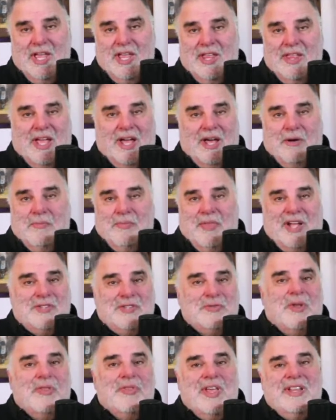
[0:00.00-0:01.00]
that's
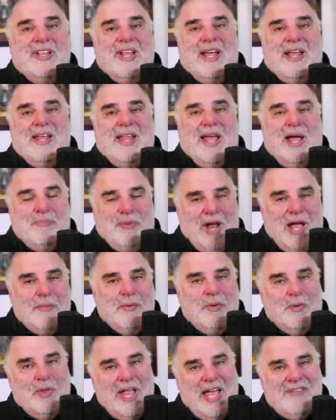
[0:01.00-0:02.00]
one thing that I
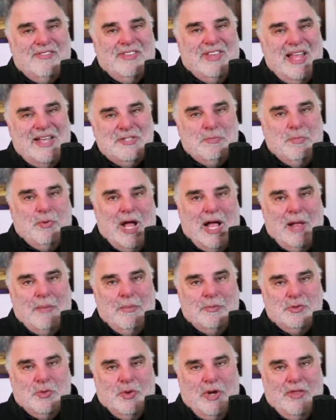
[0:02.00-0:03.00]
probably will have less
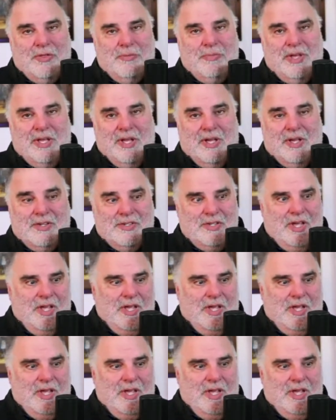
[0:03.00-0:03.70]
problems with because